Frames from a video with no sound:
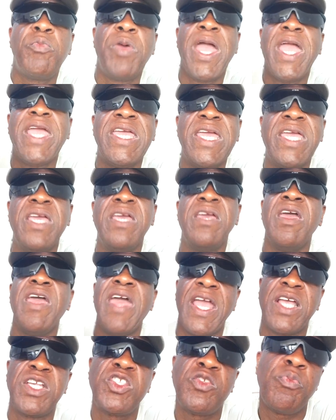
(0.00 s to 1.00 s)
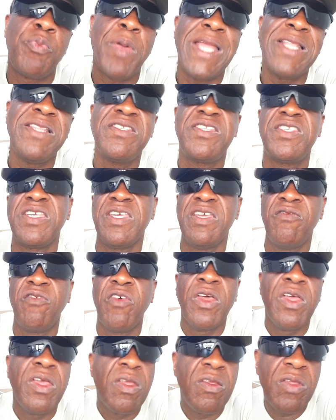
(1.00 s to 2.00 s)
paying
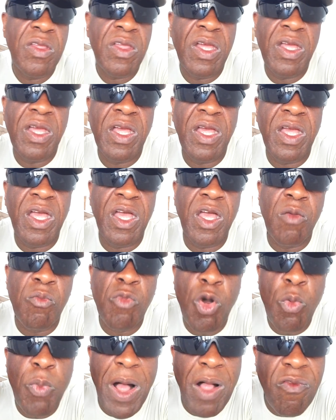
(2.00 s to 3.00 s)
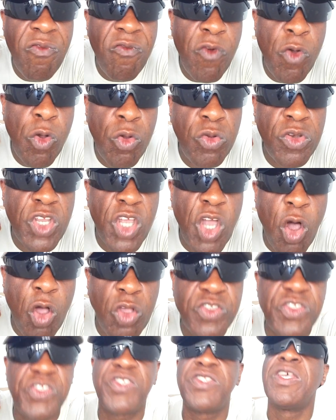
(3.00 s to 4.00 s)
expensive mobile phone
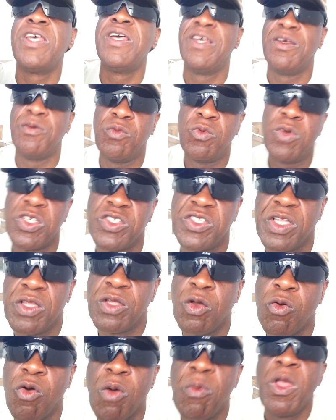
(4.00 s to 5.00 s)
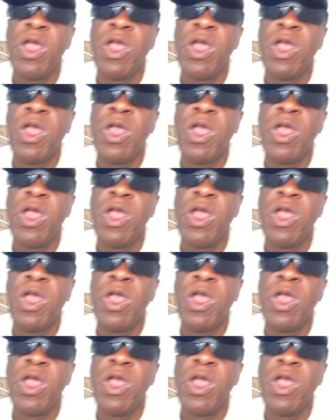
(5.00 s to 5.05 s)
costs, because they'll go up,